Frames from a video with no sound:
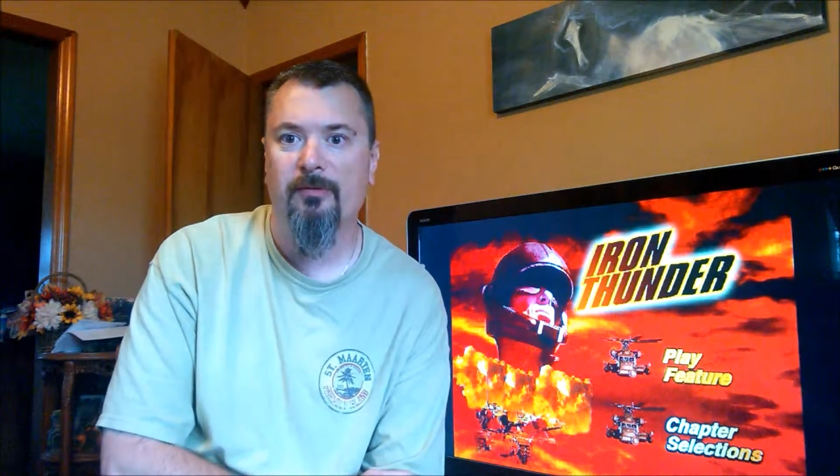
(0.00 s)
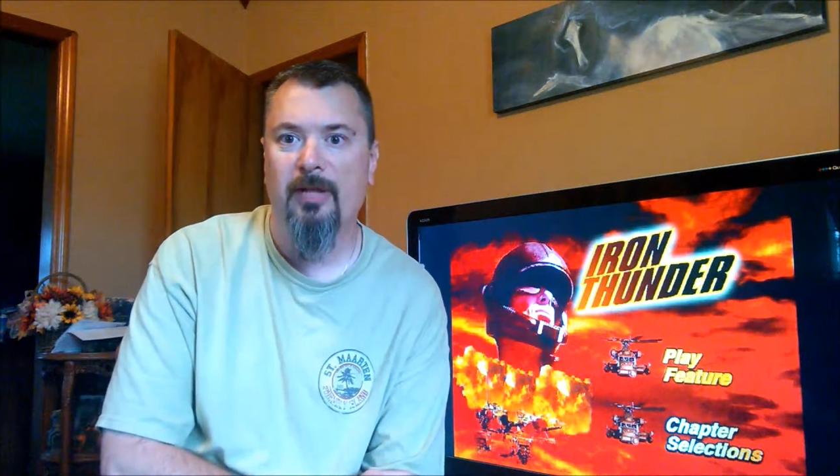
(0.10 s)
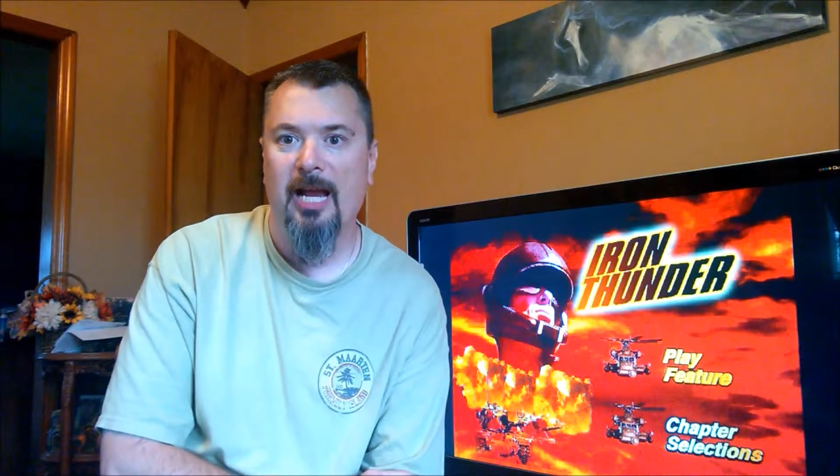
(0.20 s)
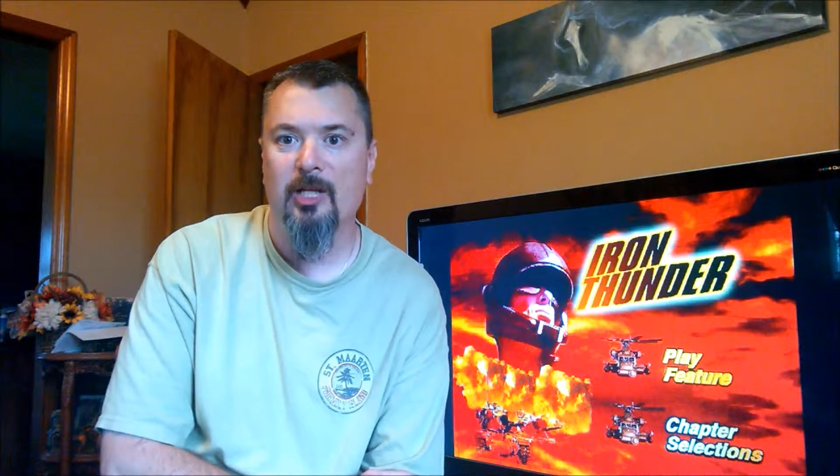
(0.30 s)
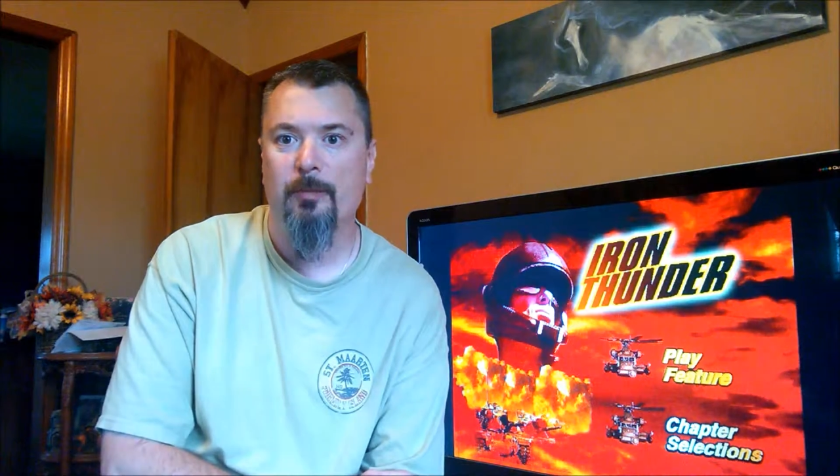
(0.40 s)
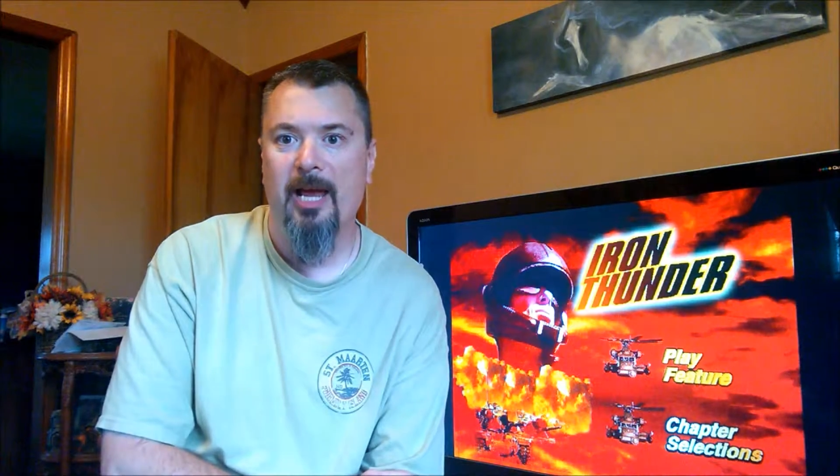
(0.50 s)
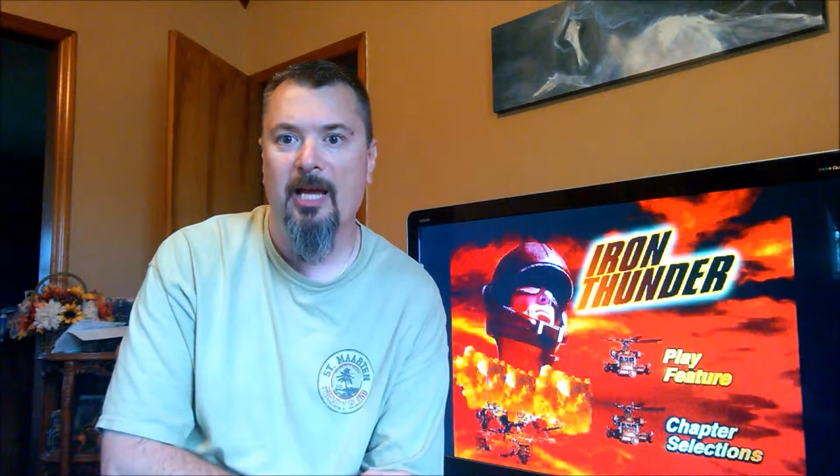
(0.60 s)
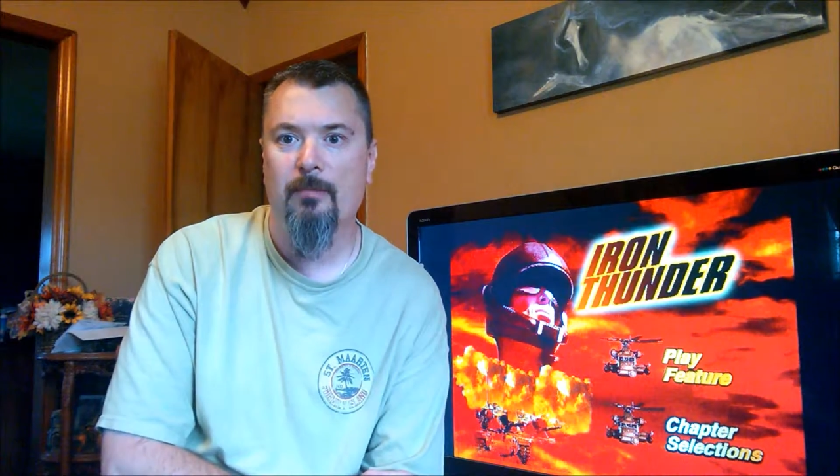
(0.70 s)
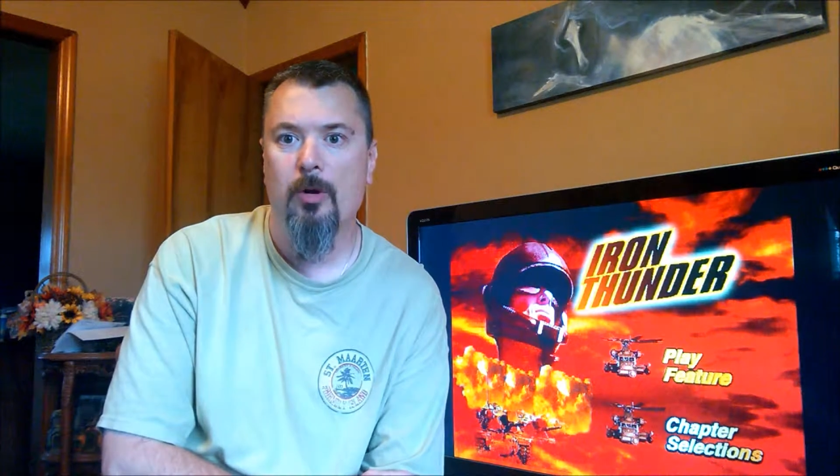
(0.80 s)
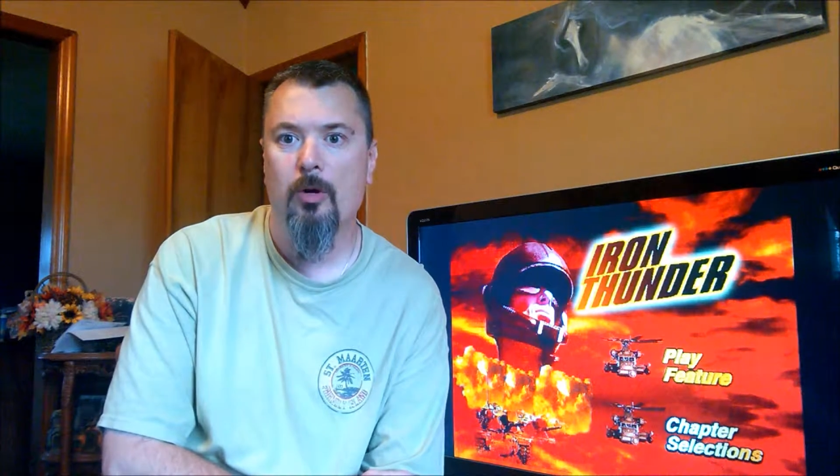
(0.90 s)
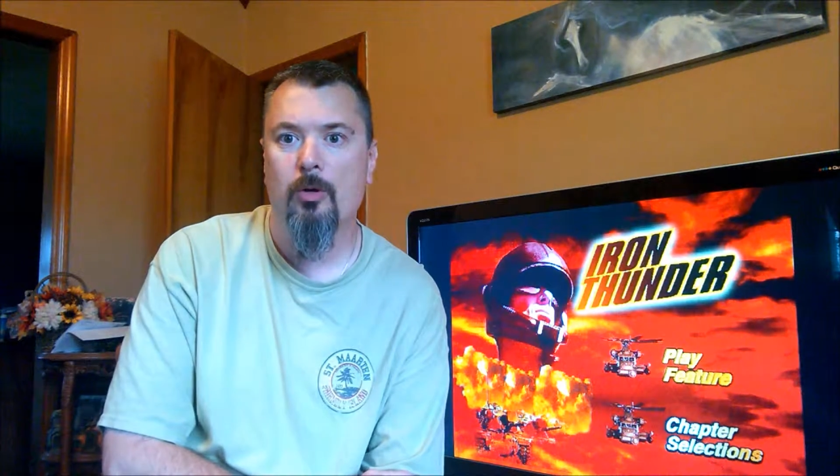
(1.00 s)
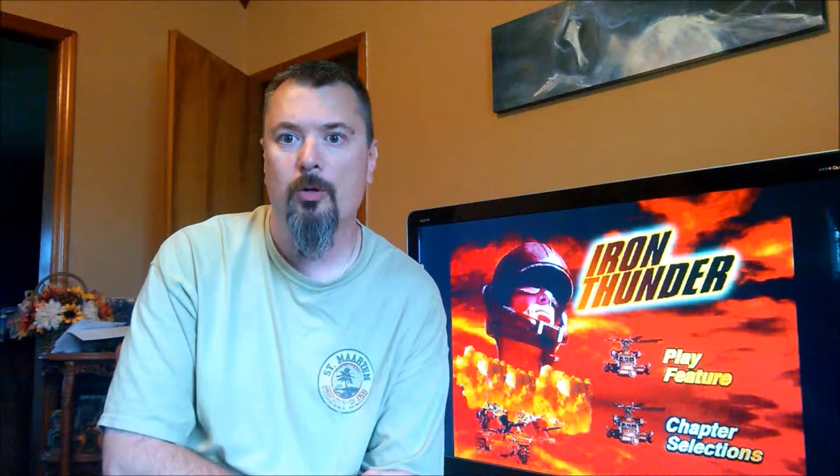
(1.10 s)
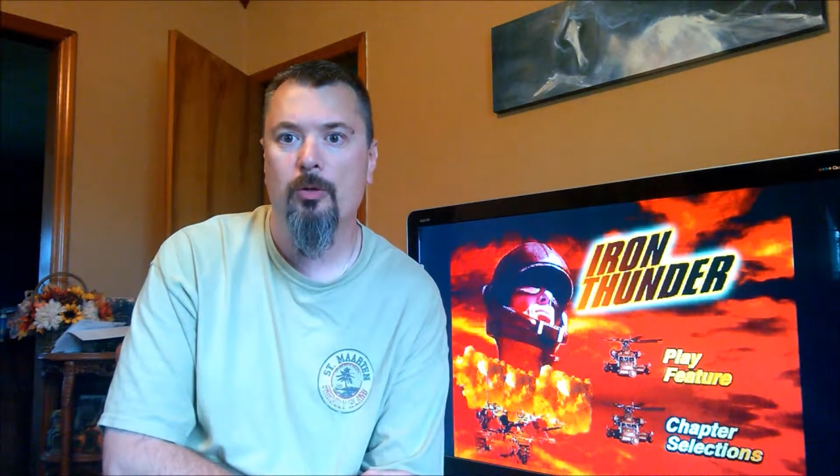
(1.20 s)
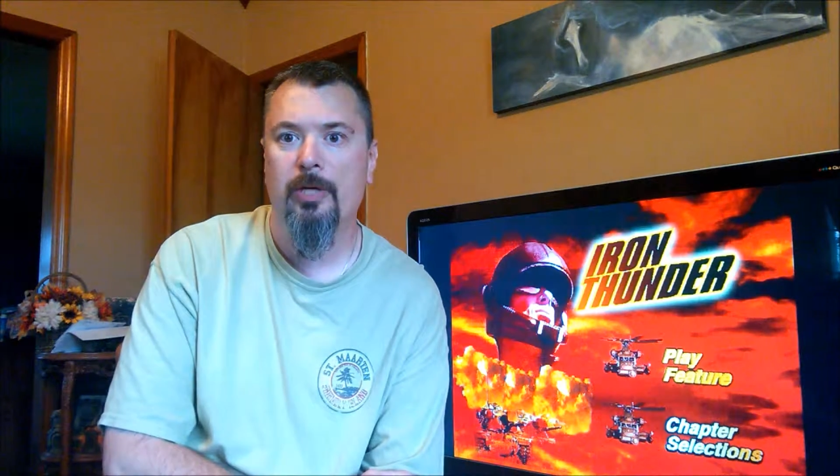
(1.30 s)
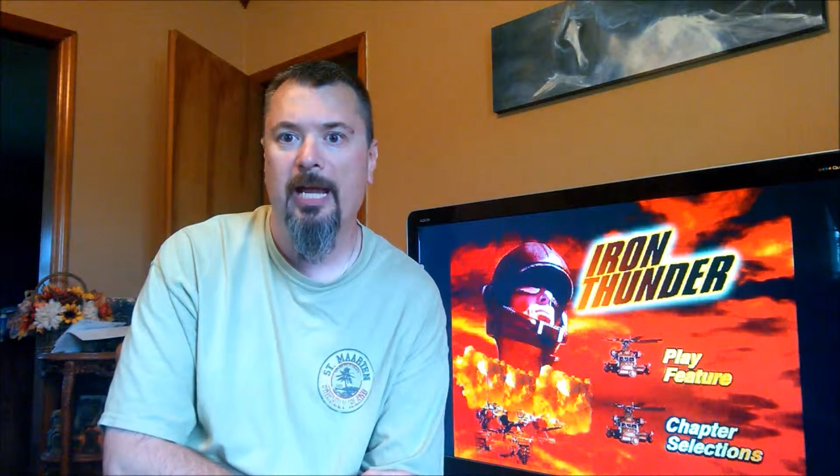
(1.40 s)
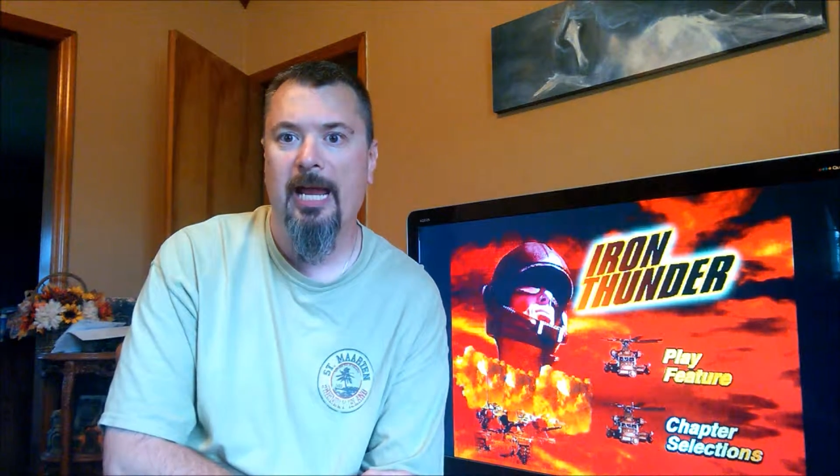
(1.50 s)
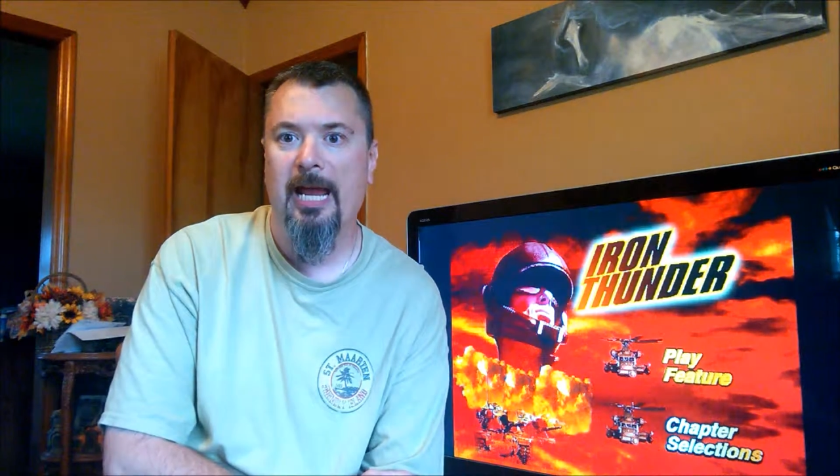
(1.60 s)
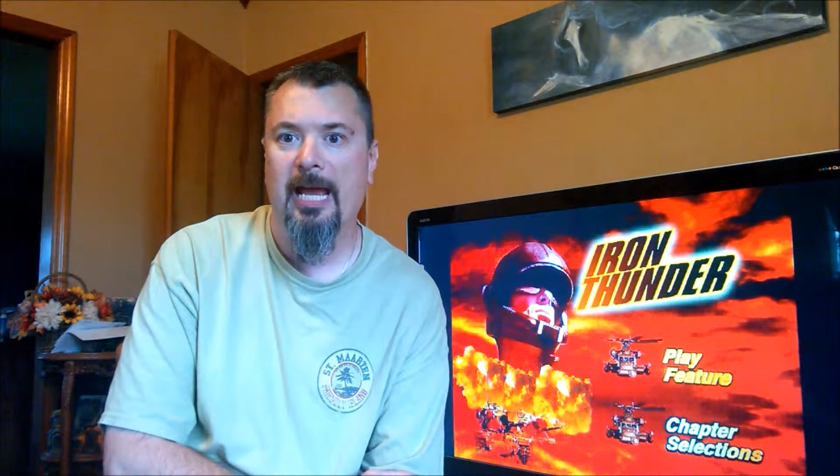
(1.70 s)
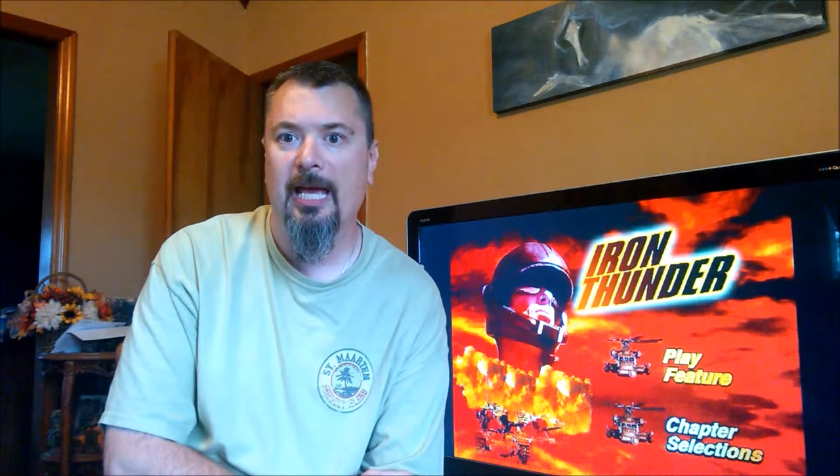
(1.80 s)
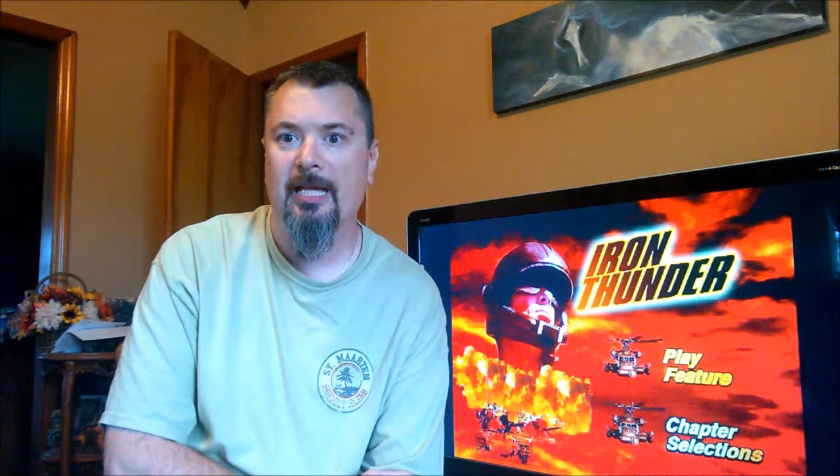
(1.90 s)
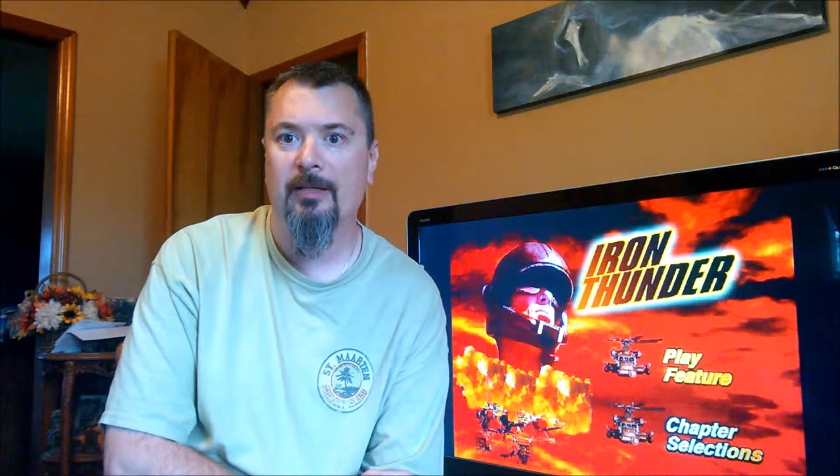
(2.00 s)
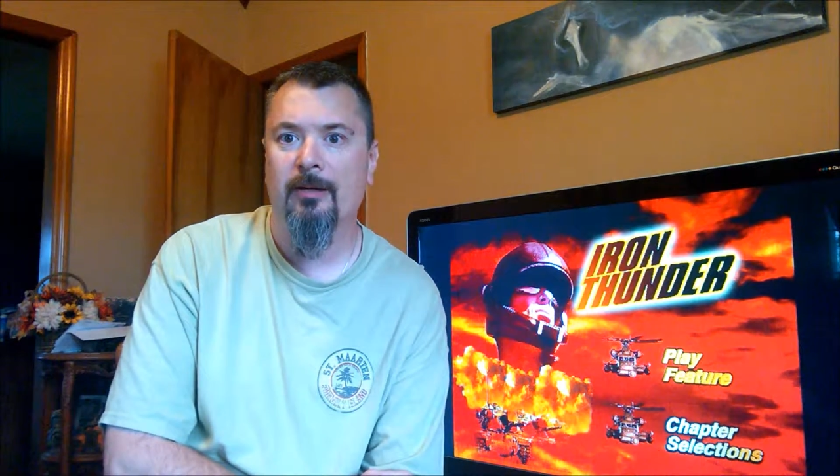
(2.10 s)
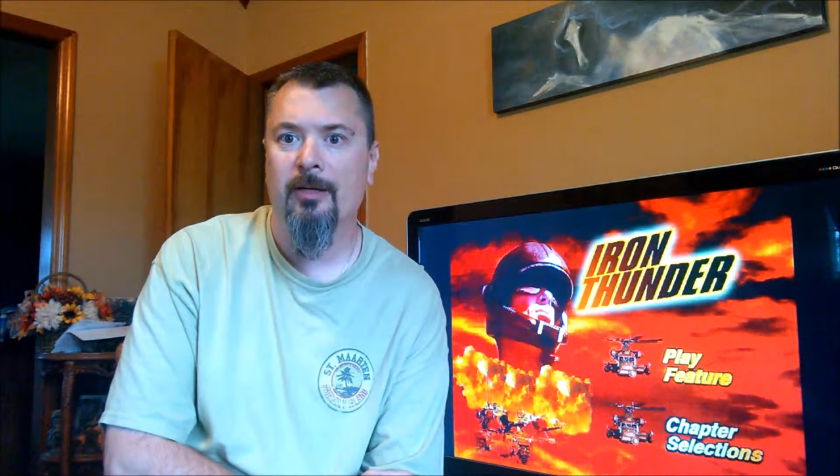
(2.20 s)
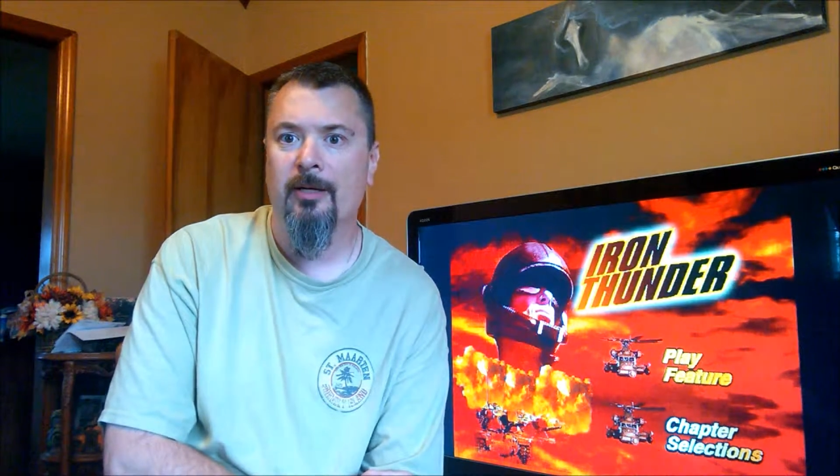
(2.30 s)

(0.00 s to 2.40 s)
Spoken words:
flashback mode, and